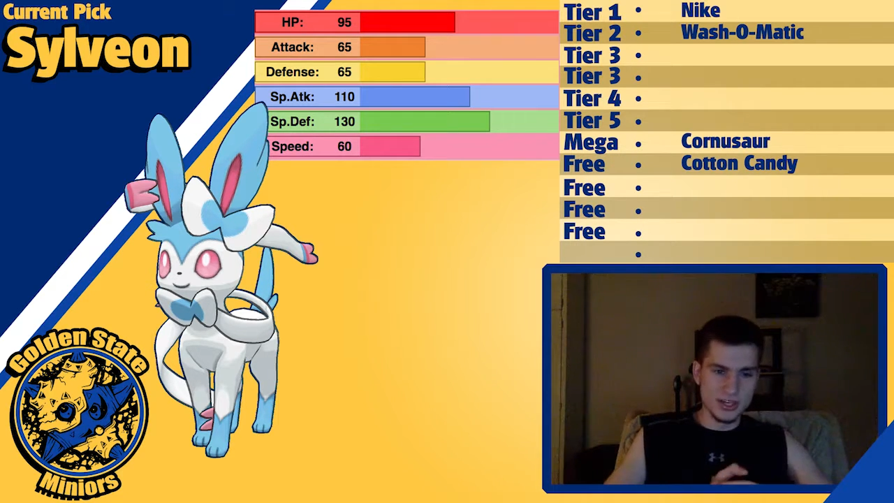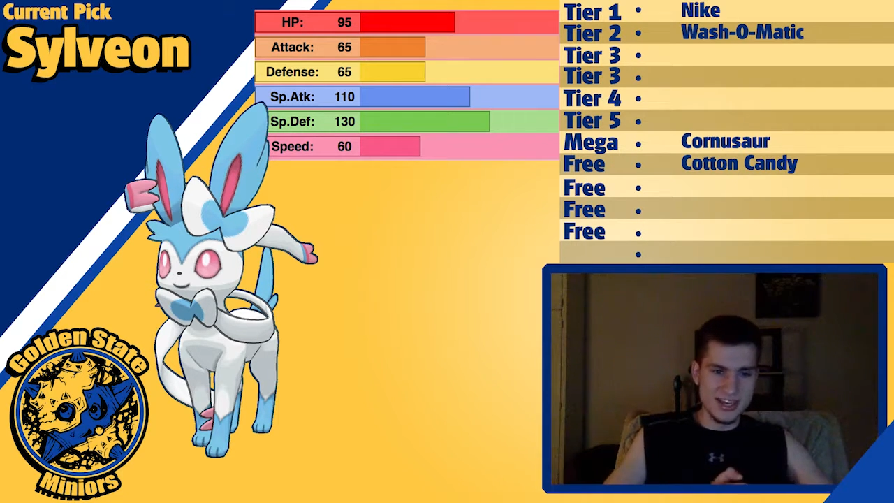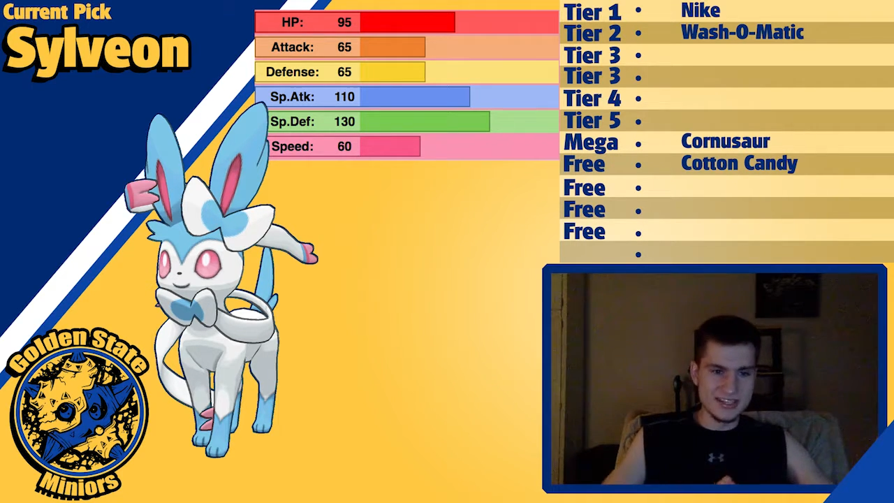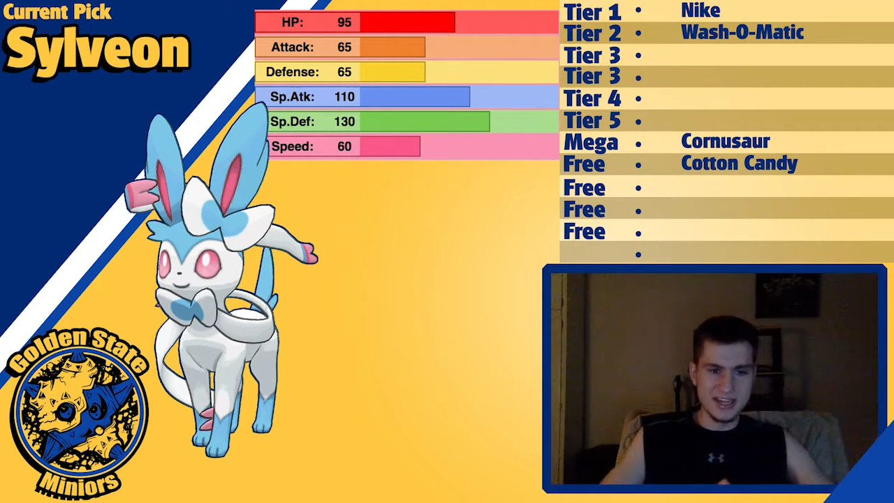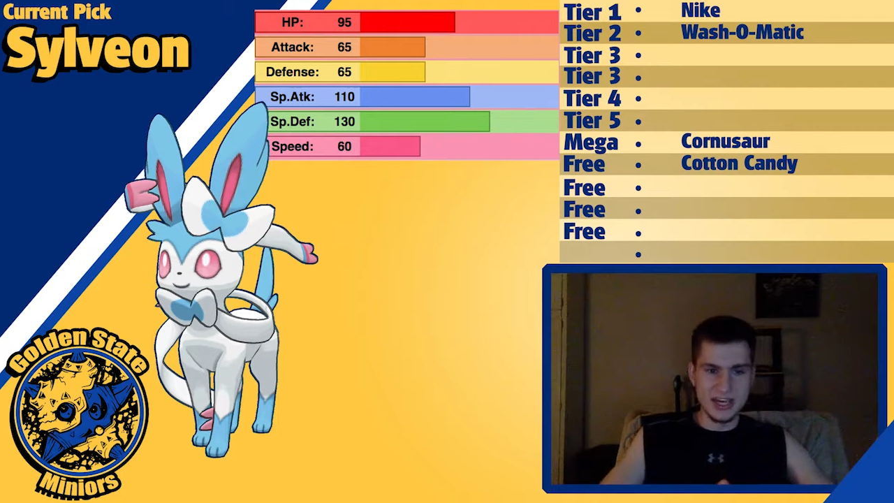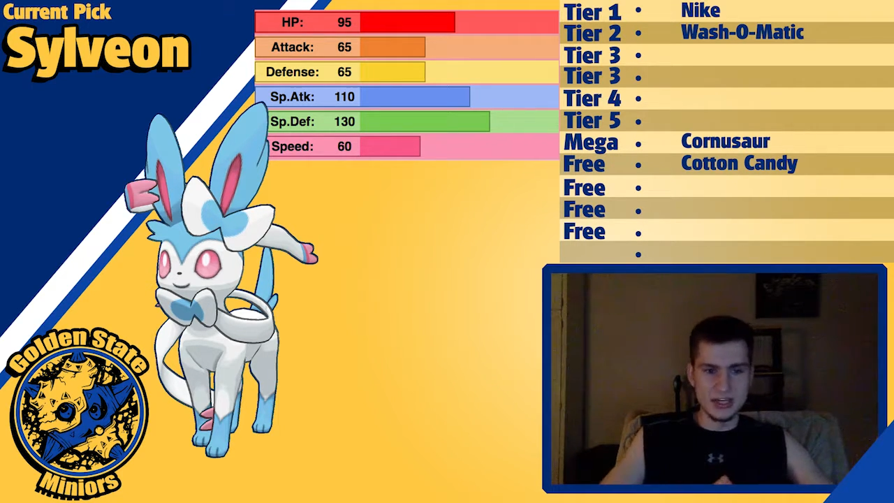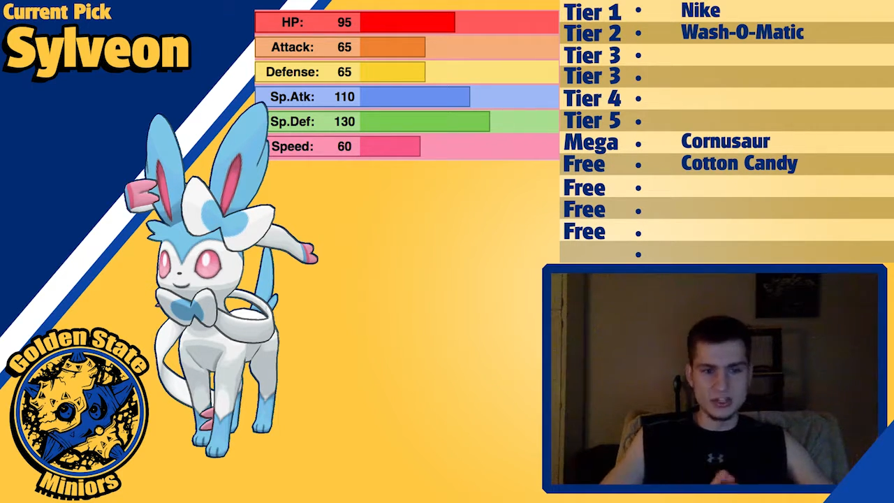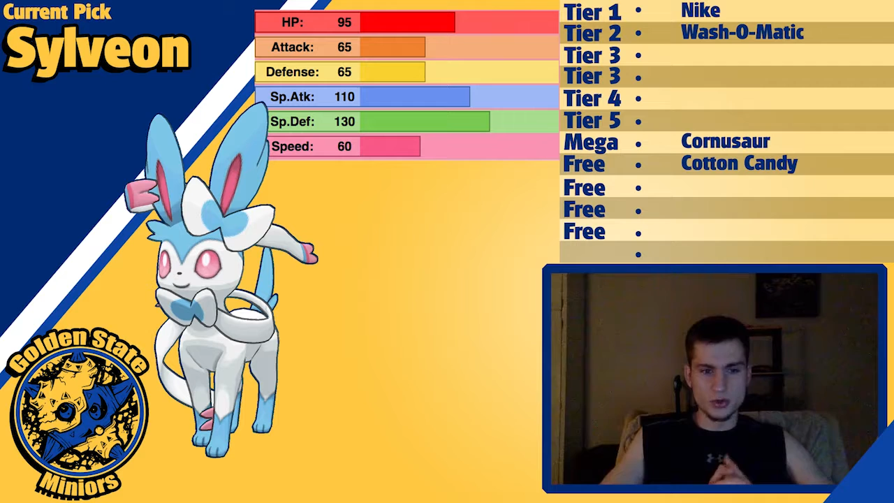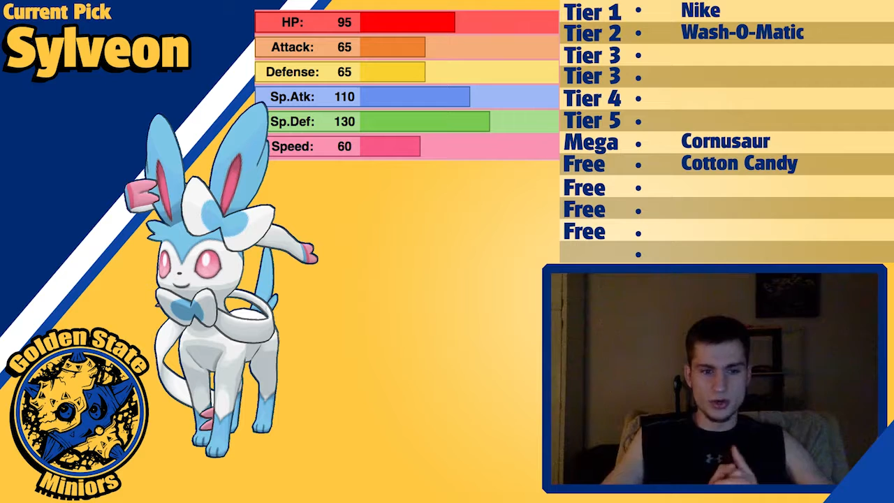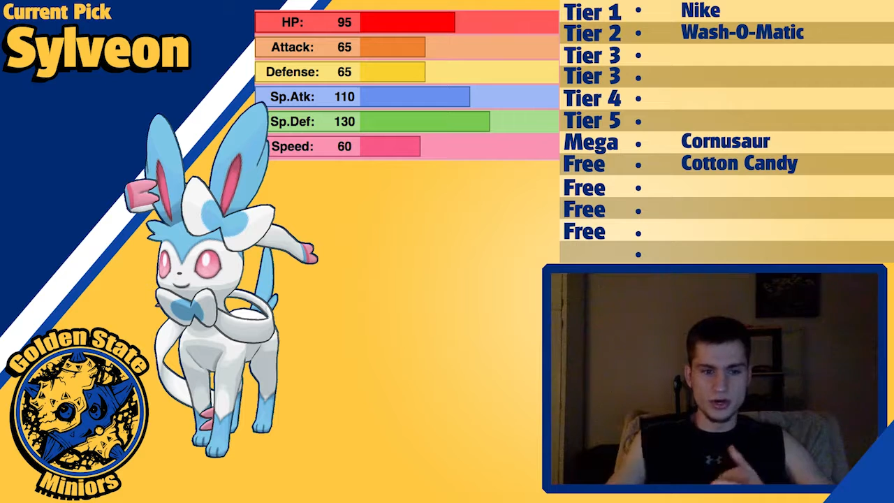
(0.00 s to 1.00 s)
it doesn't get any
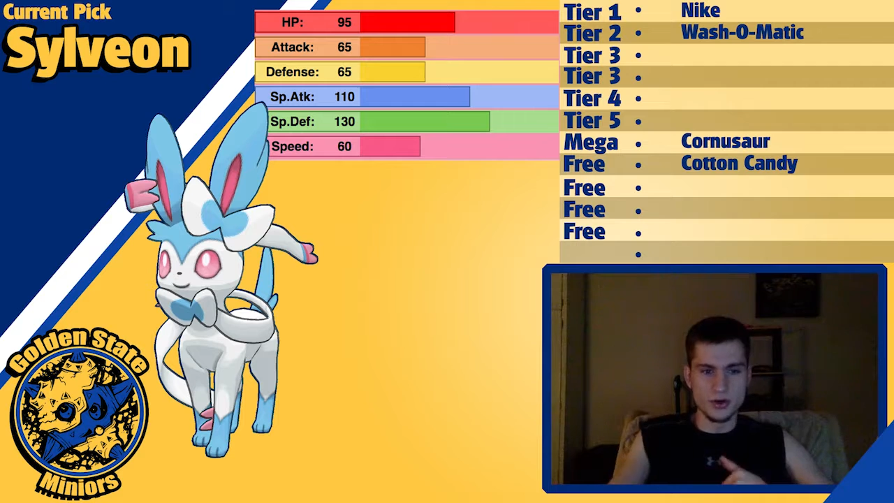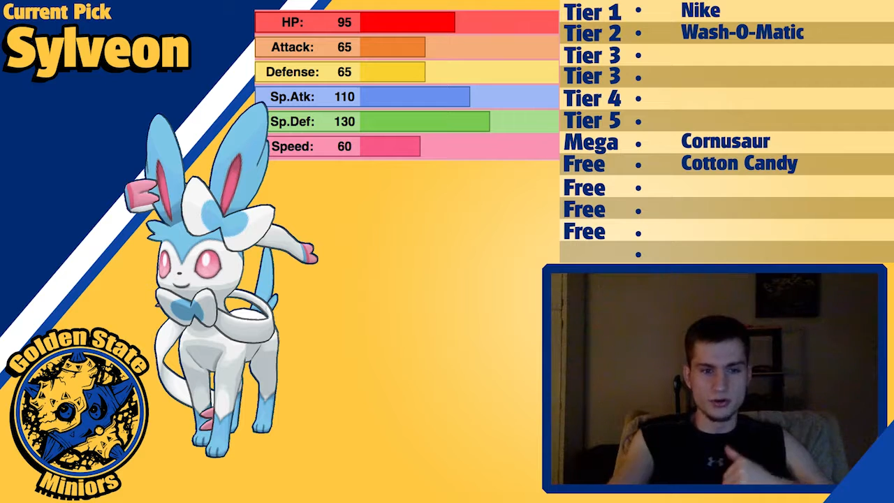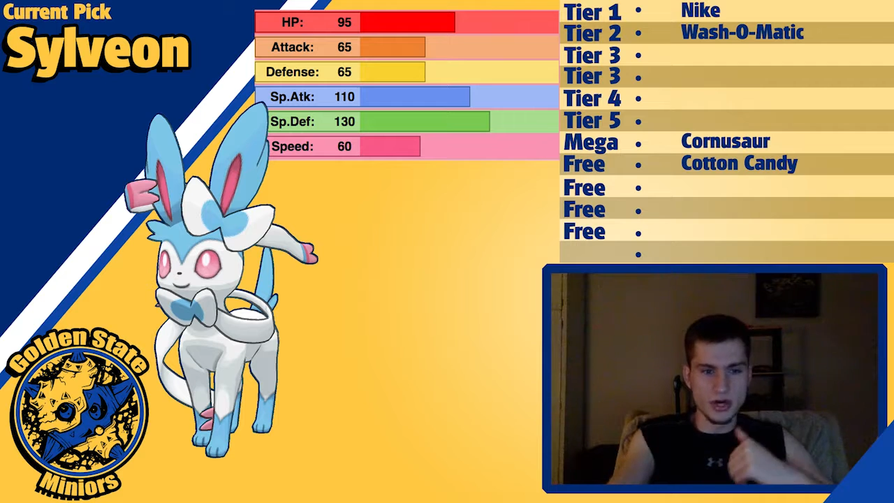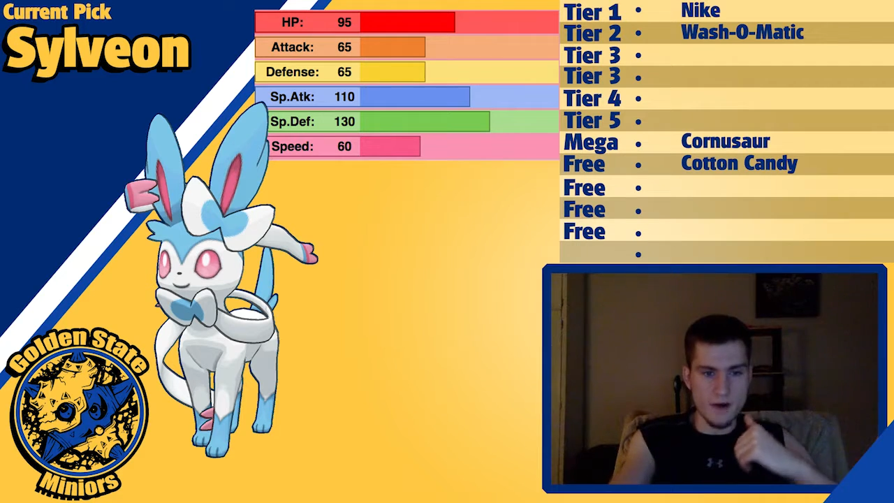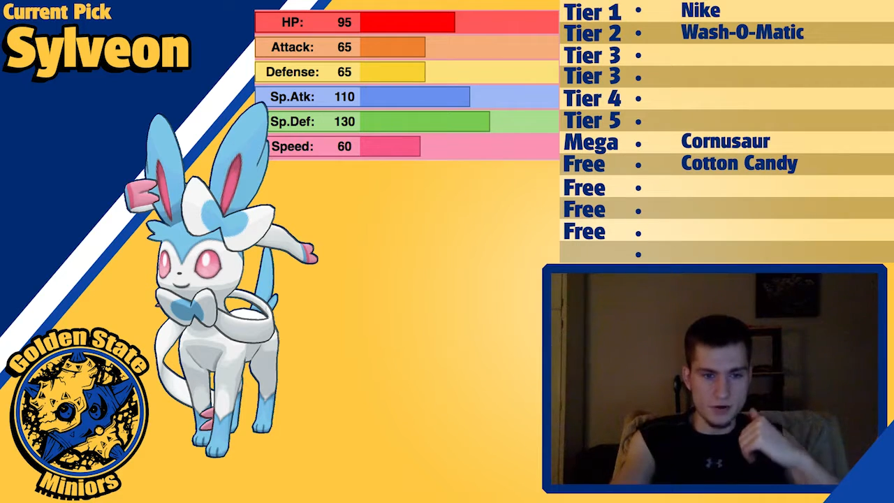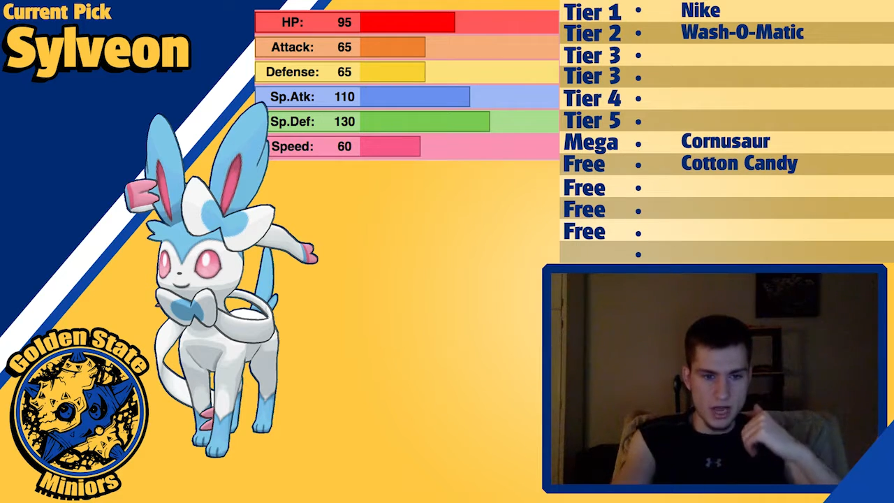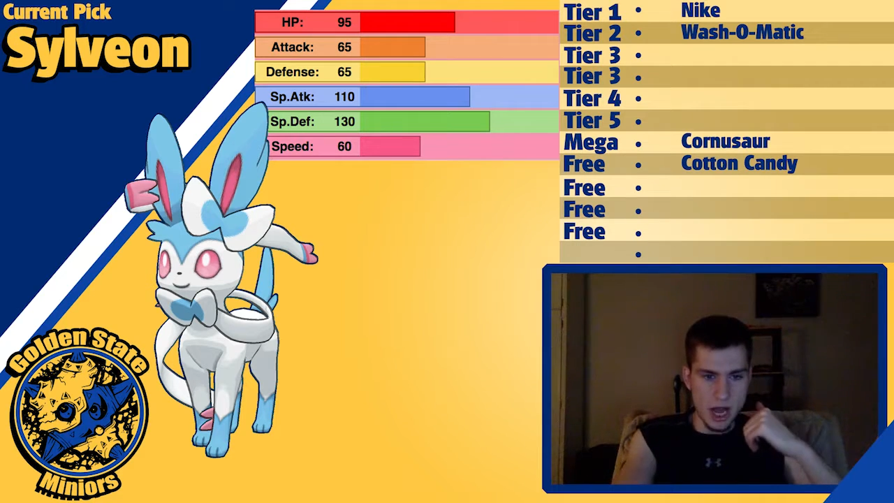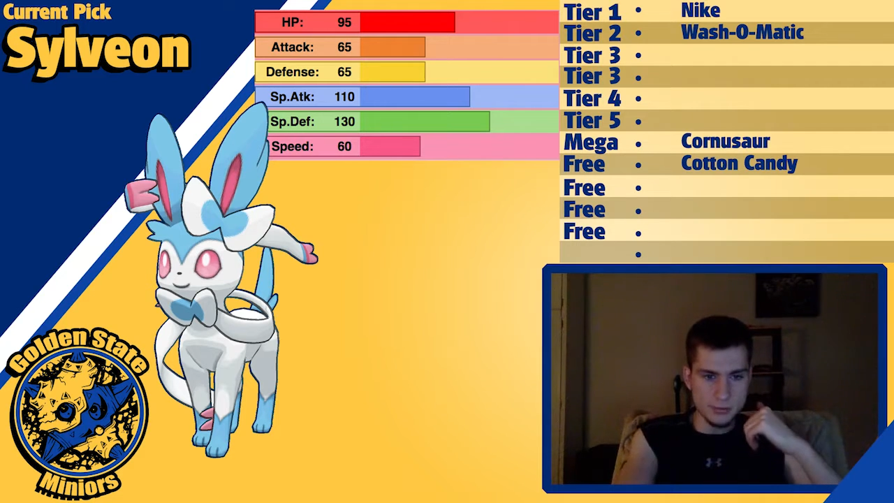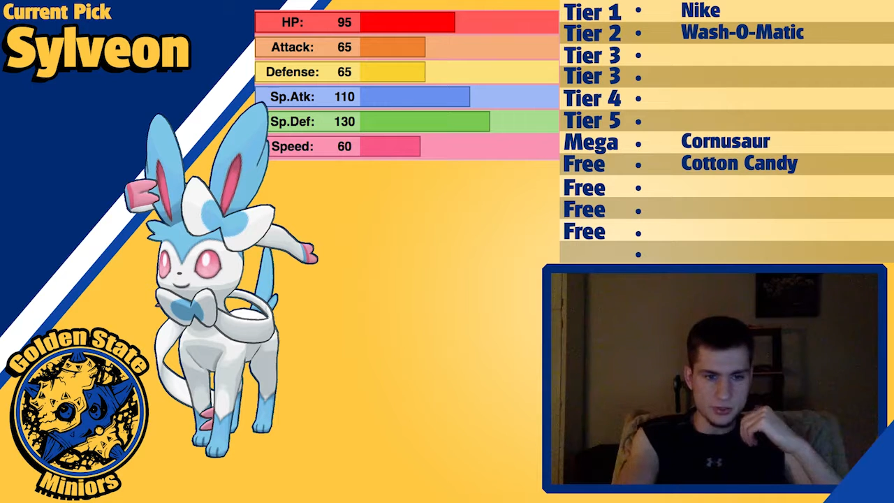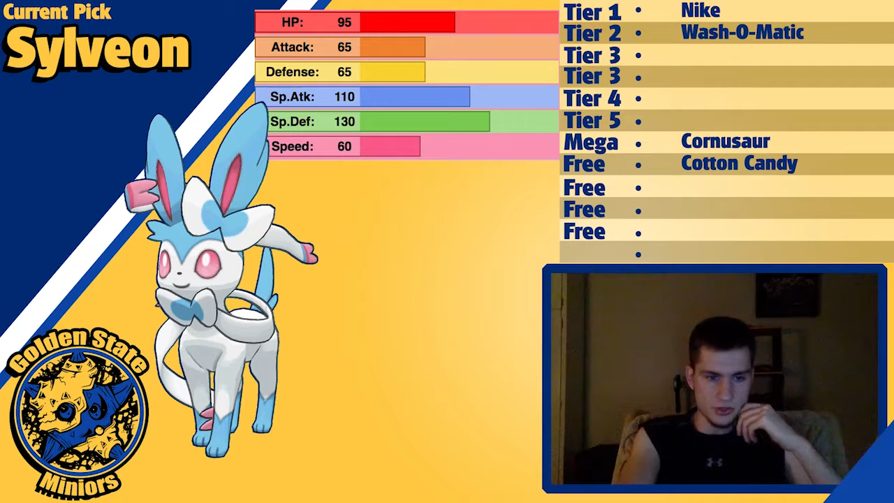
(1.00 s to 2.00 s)
sort of recovery
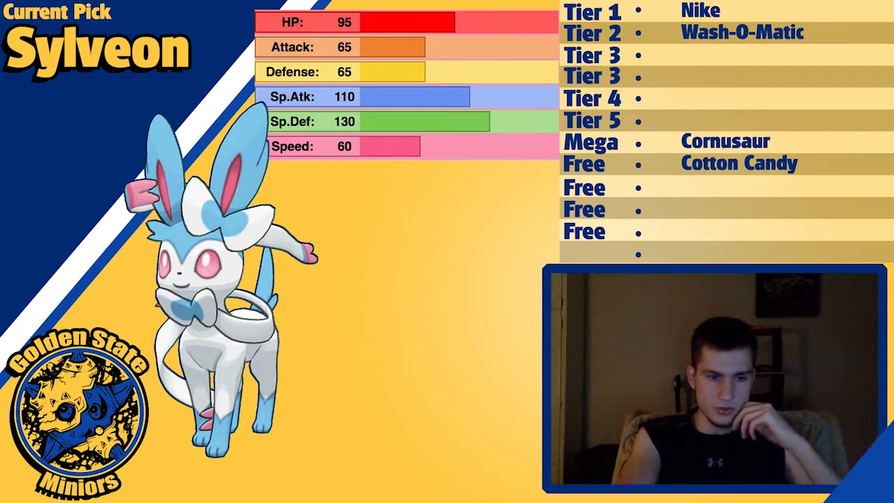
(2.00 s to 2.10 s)
options,